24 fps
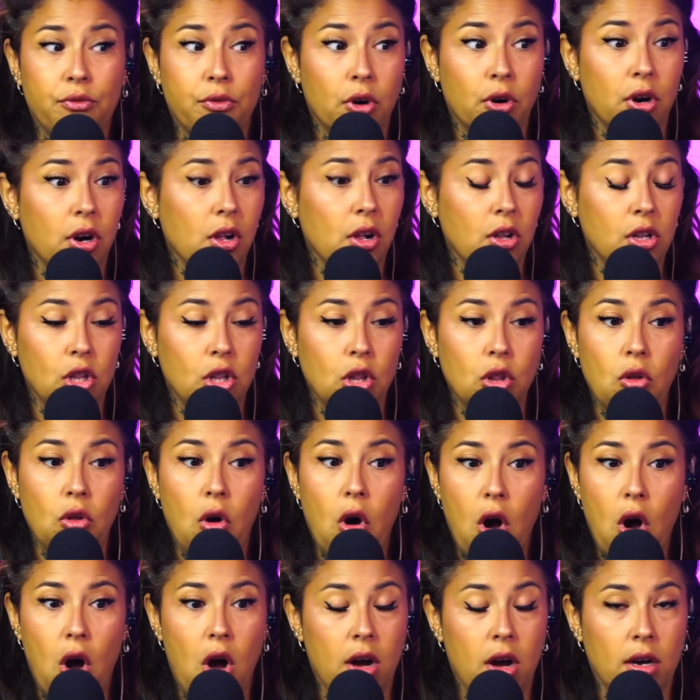for a
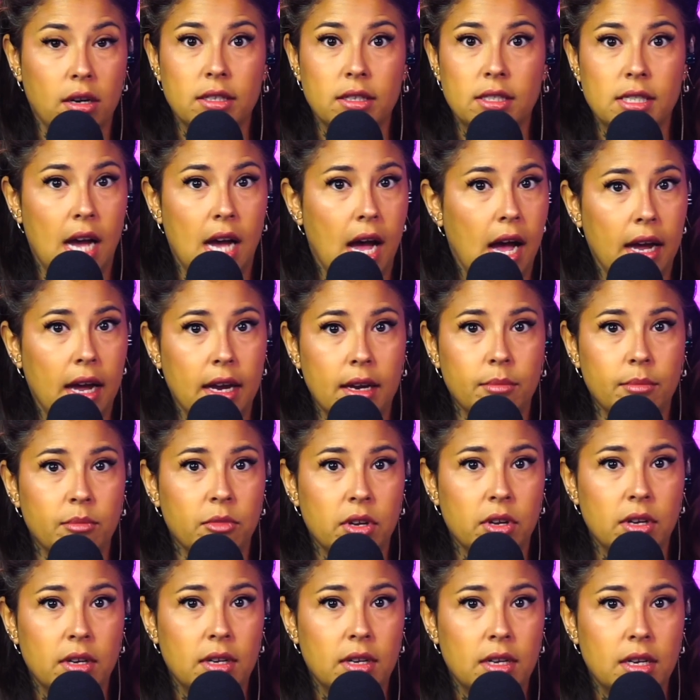long time,
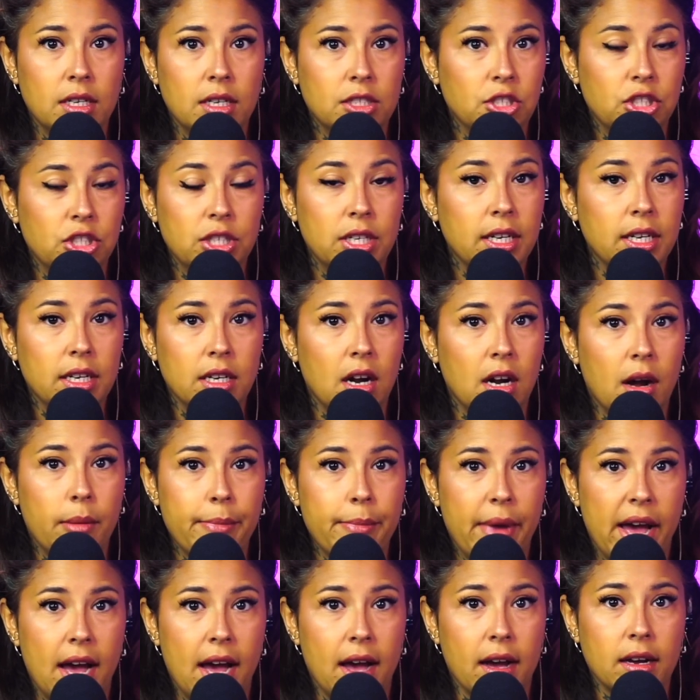and she didn't come
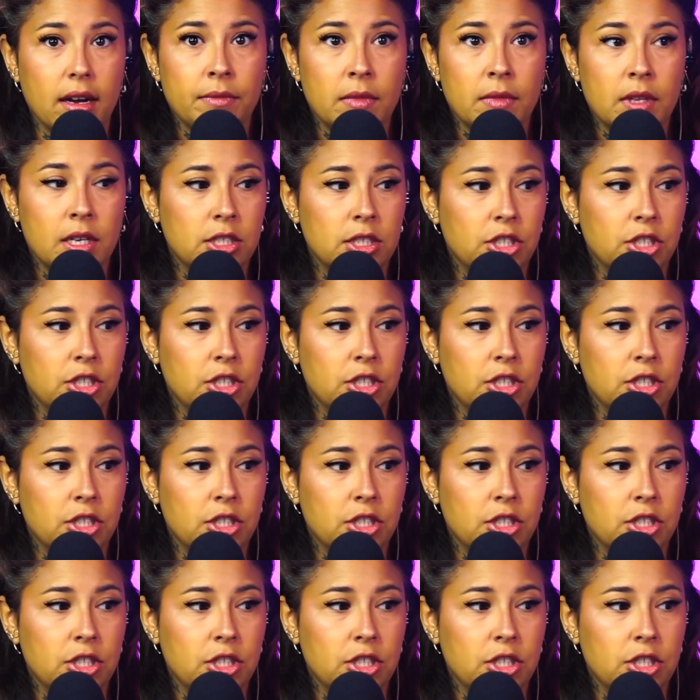back.